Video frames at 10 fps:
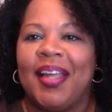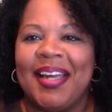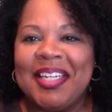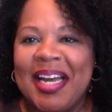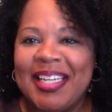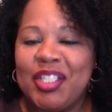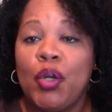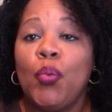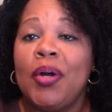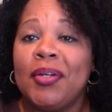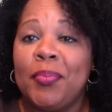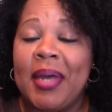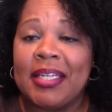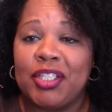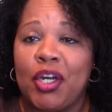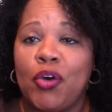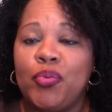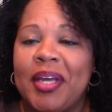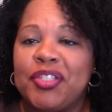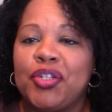Hi guys, welcome back to
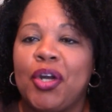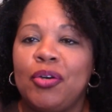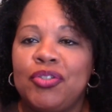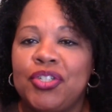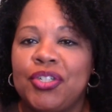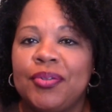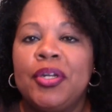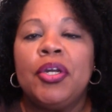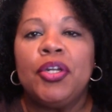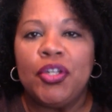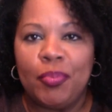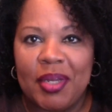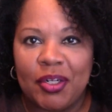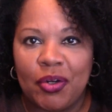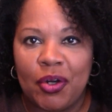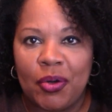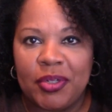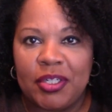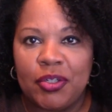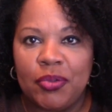CodeMaster Coach, your medical
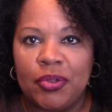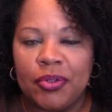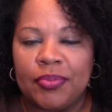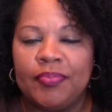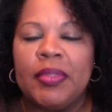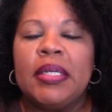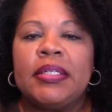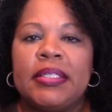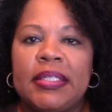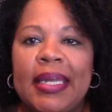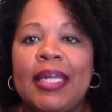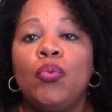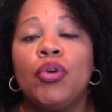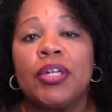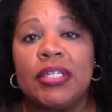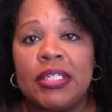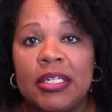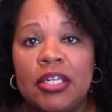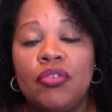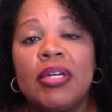coding tutor. Today we're
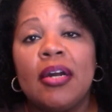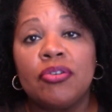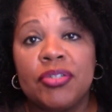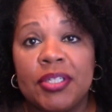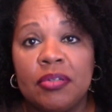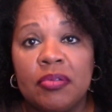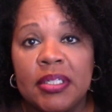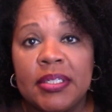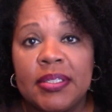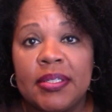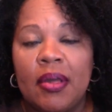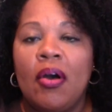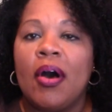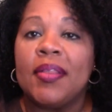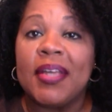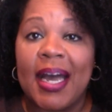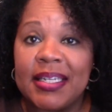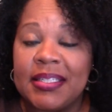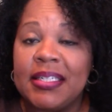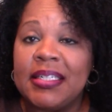continuing our series on the
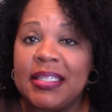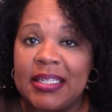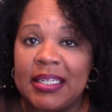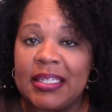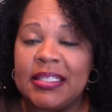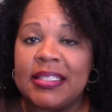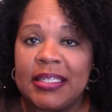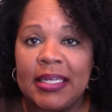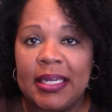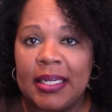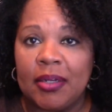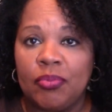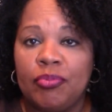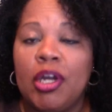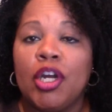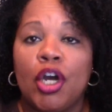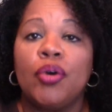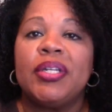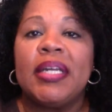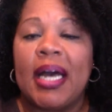ICD-10-CM
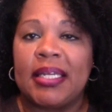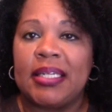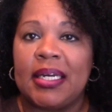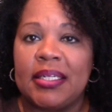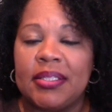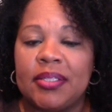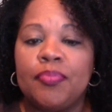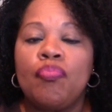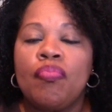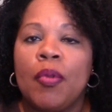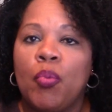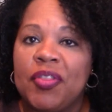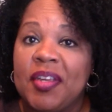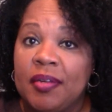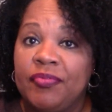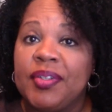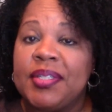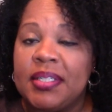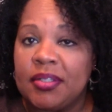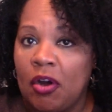coding guidelines with
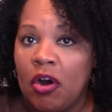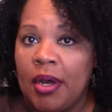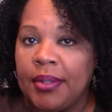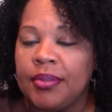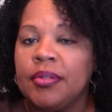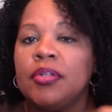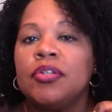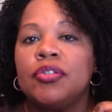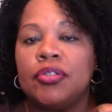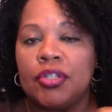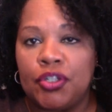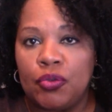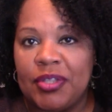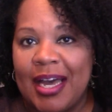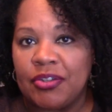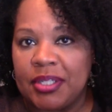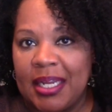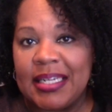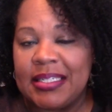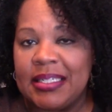emphasis on the
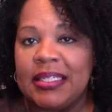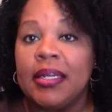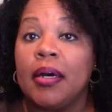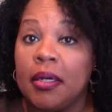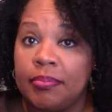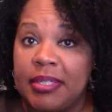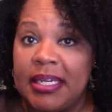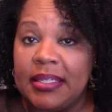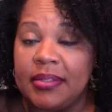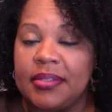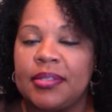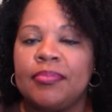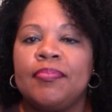2018 updates.